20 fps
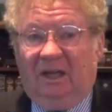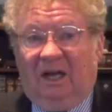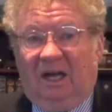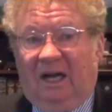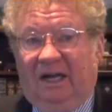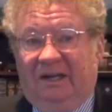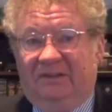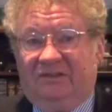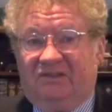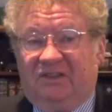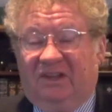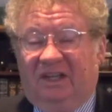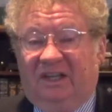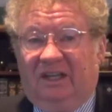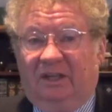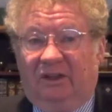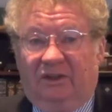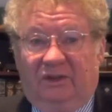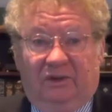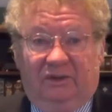
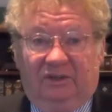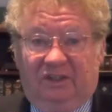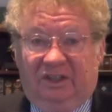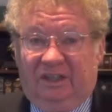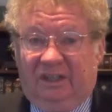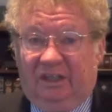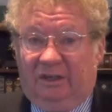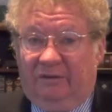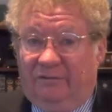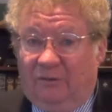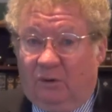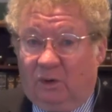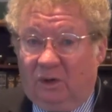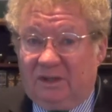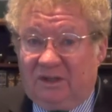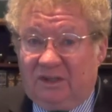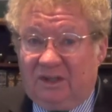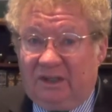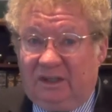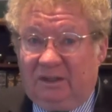Isaiah 13 and
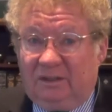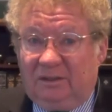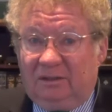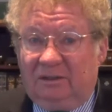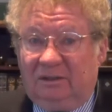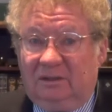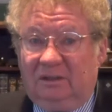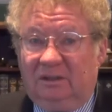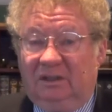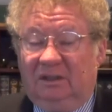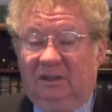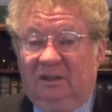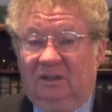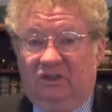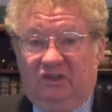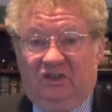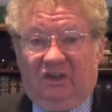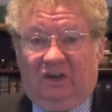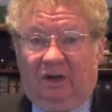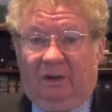14,
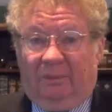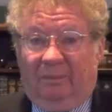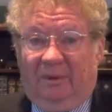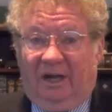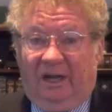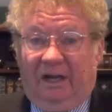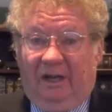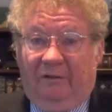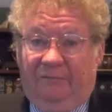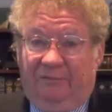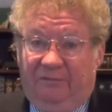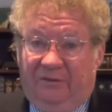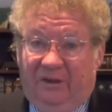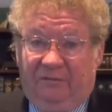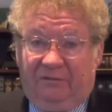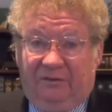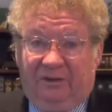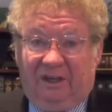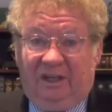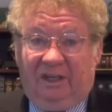Jeremiah
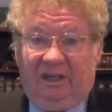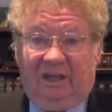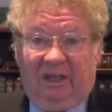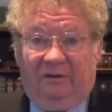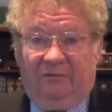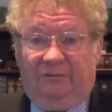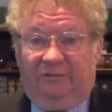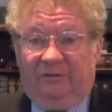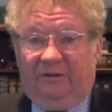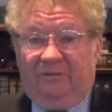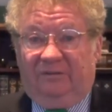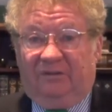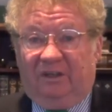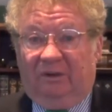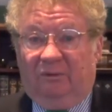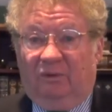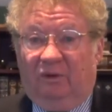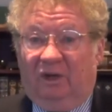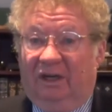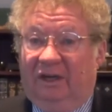50 and
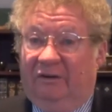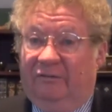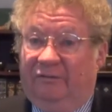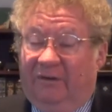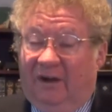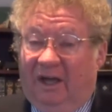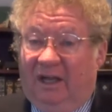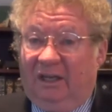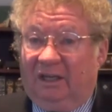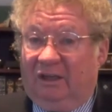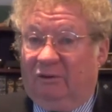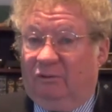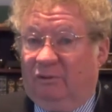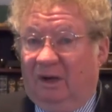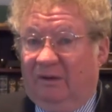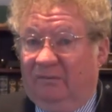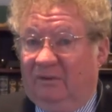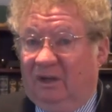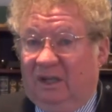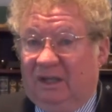51, and finally
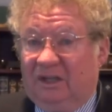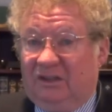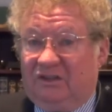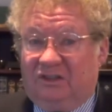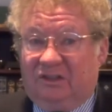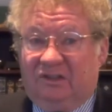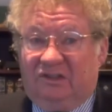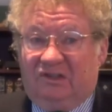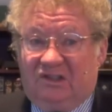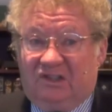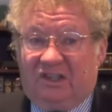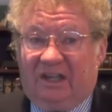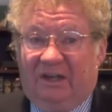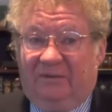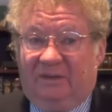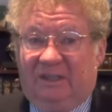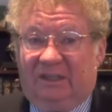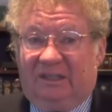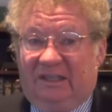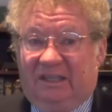Revelation
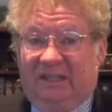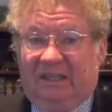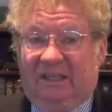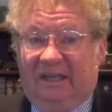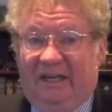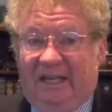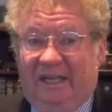17 and